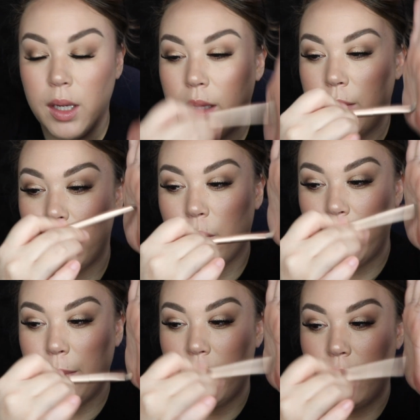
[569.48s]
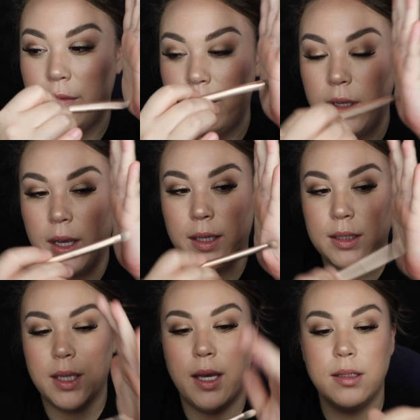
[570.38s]
And I'm going to wipe off the
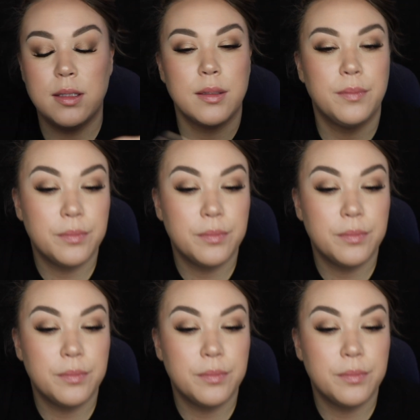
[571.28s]
excess